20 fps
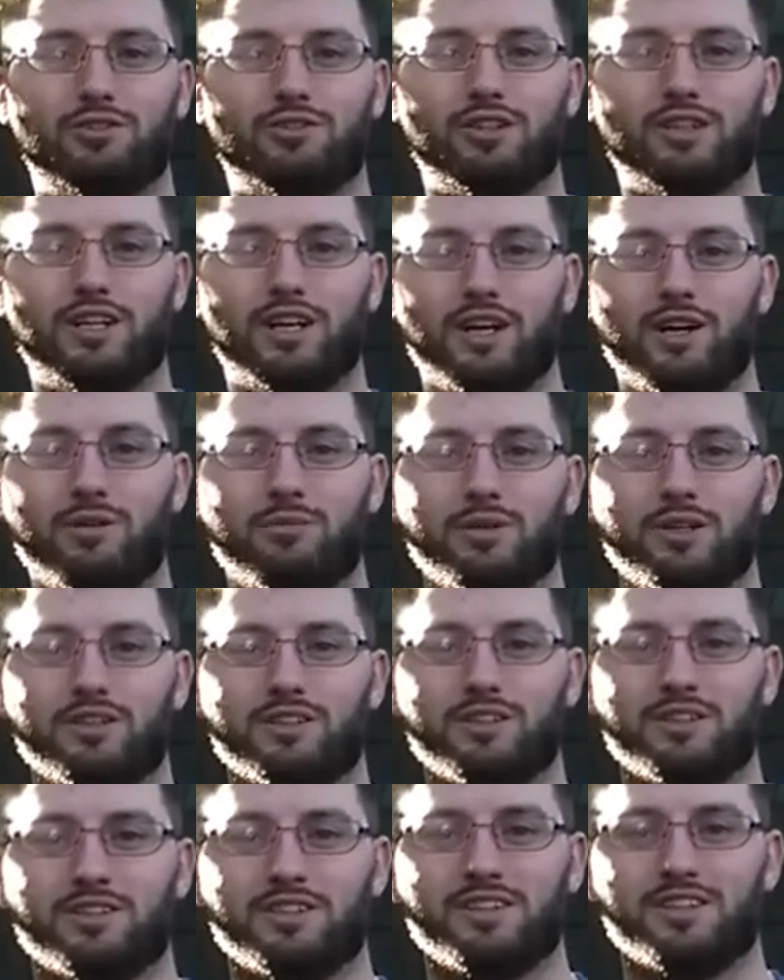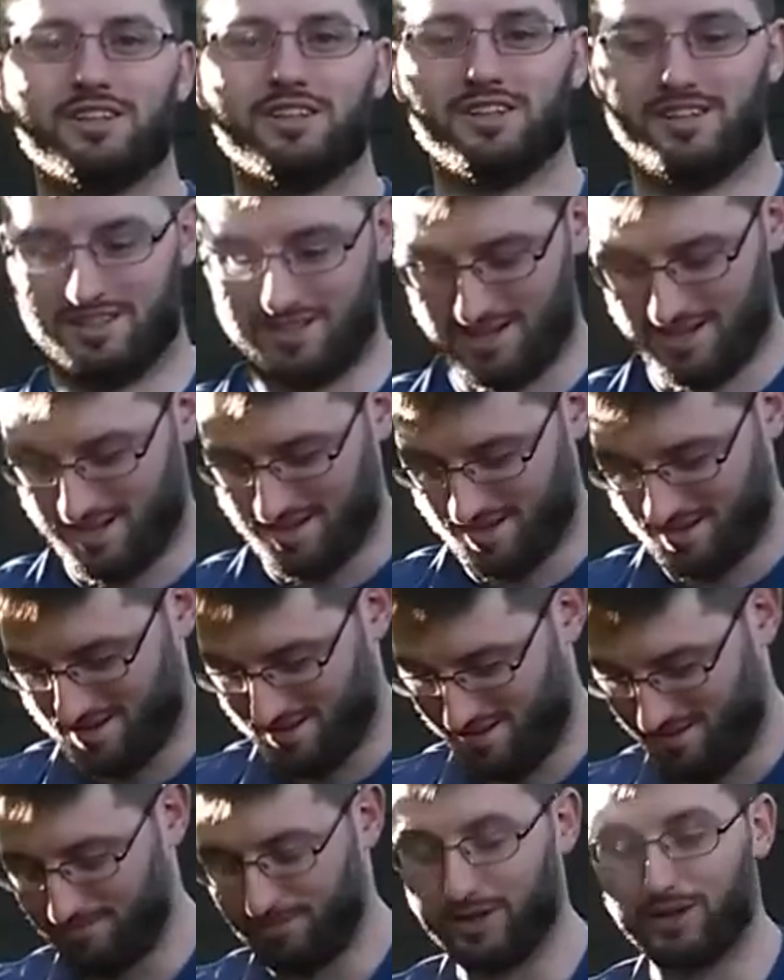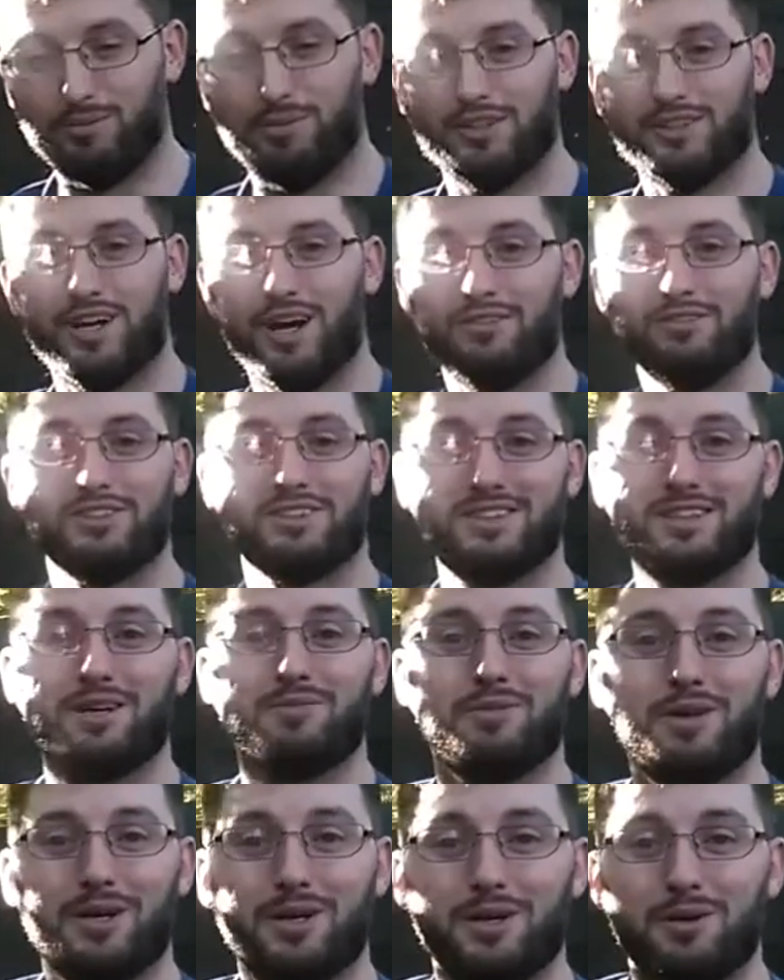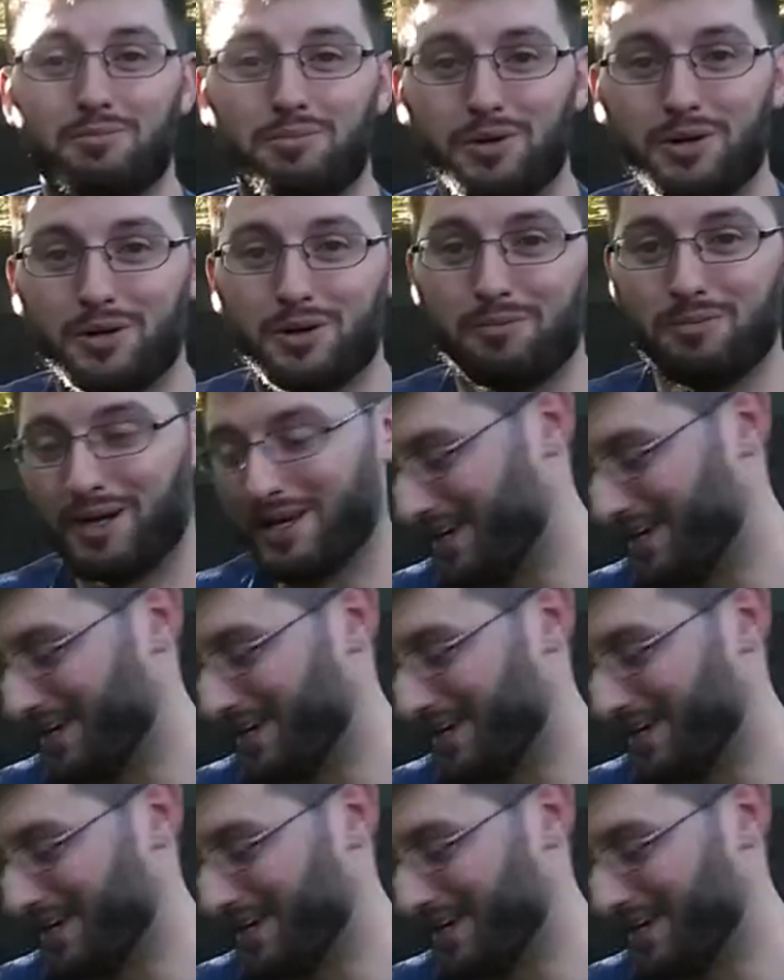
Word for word: Greek helmet. But obviously I'm not going to put it on